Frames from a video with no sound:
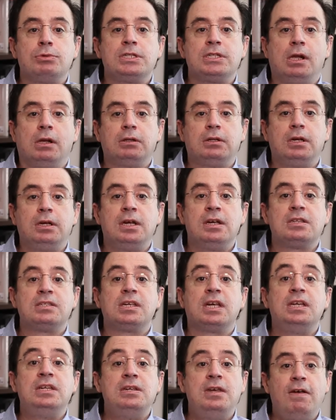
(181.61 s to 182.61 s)
resulted in a
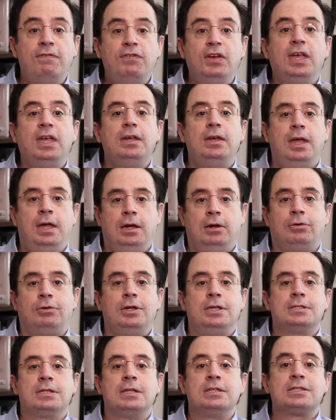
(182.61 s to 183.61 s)
significant
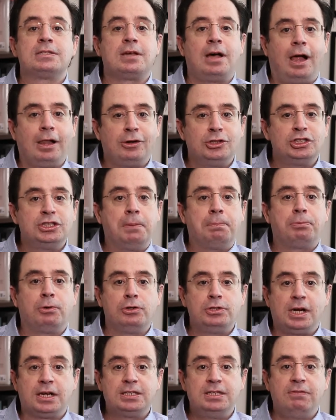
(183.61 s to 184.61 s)
increase in scholarship
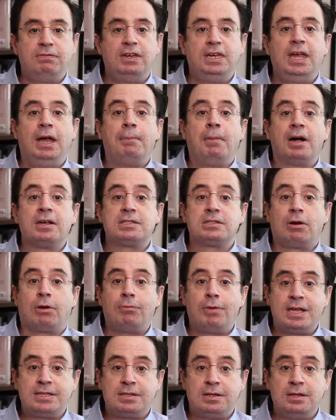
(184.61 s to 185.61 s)
productivity amongst our
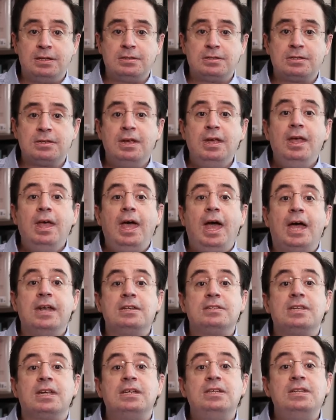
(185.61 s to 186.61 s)
residents and a
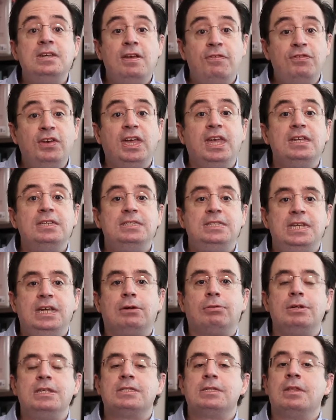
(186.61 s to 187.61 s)
significant
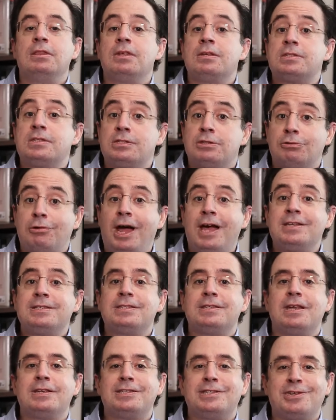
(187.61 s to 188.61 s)
decrease in the
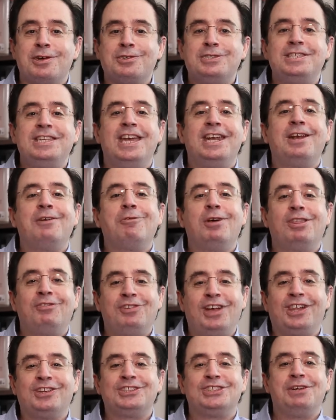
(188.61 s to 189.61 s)
stress associated with
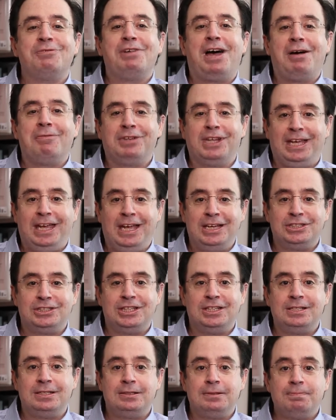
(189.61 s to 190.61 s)
fellowship
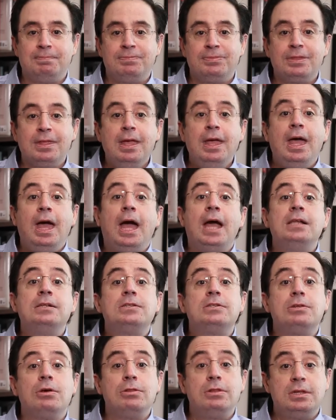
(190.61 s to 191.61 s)
application. And
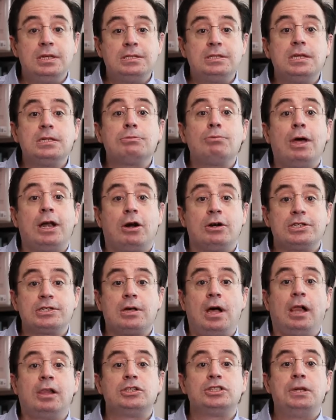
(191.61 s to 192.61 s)
so this is what our
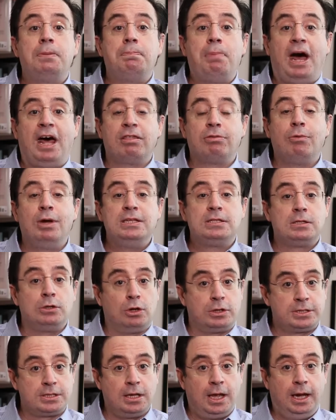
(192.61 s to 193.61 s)
scholarship pathways
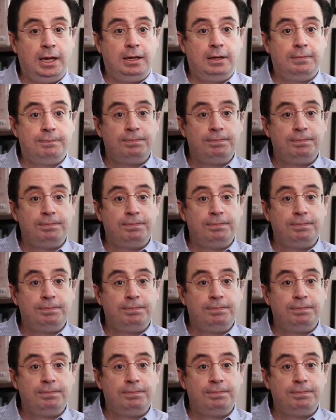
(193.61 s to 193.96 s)
looks like.